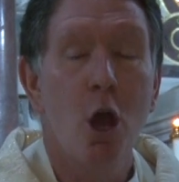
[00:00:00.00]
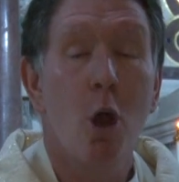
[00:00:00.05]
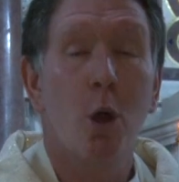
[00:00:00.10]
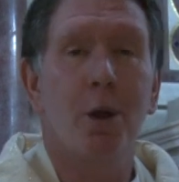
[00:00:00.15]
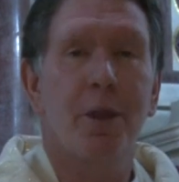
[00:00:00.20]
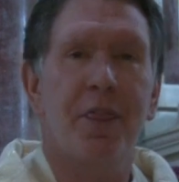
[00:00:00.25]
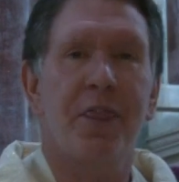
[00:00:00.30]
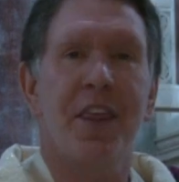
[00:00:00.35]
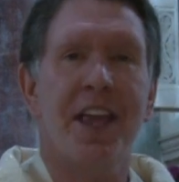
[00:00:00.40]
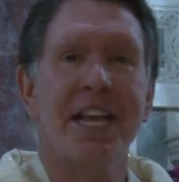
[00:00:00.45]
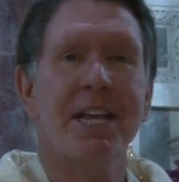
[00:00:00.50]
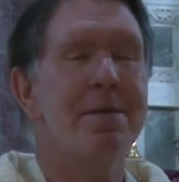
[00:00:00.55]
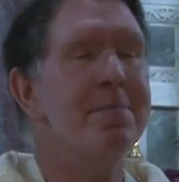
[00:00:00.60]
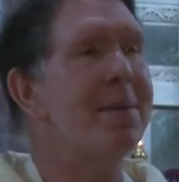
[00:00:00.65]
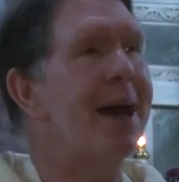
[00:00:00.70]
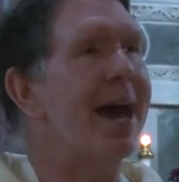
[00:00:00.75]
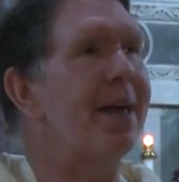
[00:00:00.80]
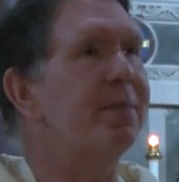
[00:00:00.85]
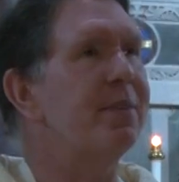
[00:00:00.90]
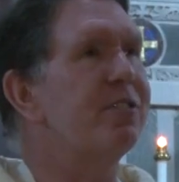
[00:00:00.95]
Or think
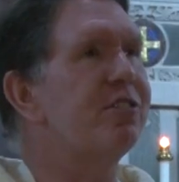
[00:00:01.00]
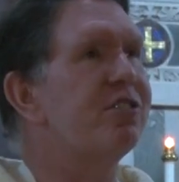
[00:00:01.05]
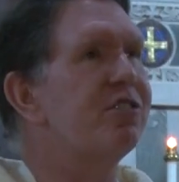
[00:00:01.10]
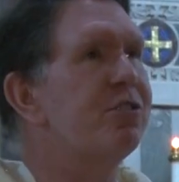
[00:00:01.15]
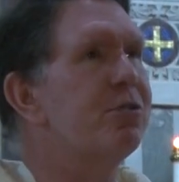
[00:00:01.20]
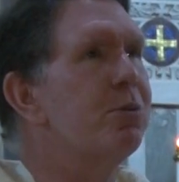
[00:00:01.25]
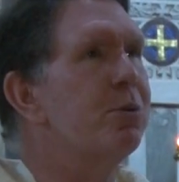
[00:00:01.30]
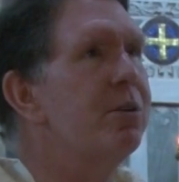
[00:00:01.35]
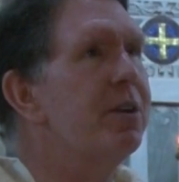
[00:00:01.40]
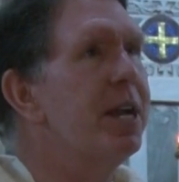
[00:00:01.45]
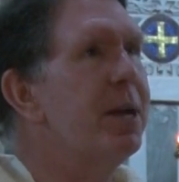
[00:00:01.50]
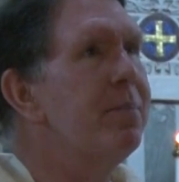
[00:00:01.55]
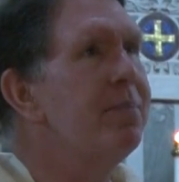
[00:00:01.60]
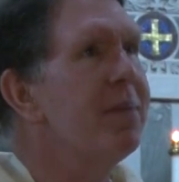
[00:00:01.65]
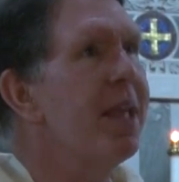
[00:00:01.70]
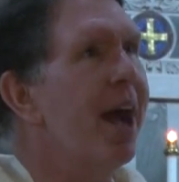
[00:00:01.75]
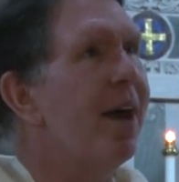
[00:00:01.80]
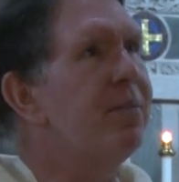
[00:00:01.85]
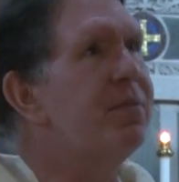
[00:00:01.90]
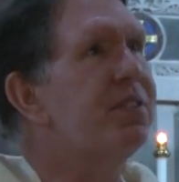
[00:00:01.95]
about the story
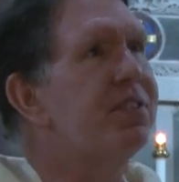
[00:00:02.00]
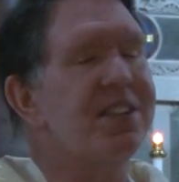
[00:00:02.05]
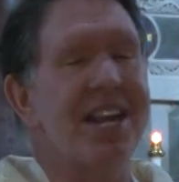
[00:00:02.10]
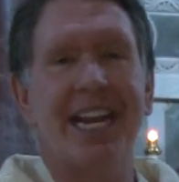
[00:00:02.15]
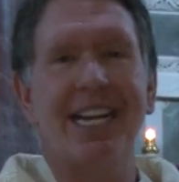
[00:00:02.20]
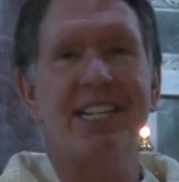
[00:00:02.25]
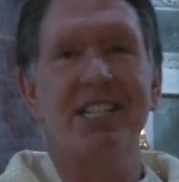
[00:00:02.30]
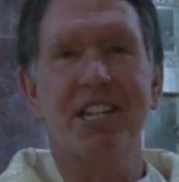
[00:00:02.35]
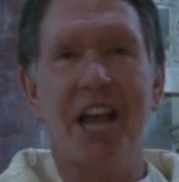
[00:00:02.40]
of St.